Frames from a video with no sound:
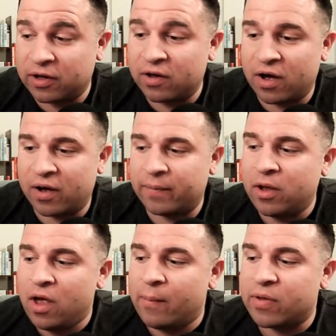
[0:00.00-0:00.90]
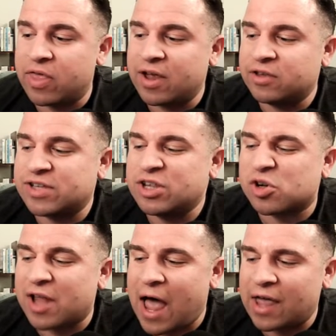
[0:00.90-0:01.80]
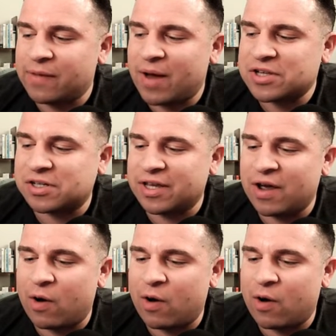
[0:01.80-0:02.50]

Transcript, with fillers: Um, but the thing is, these are lagging basically uh,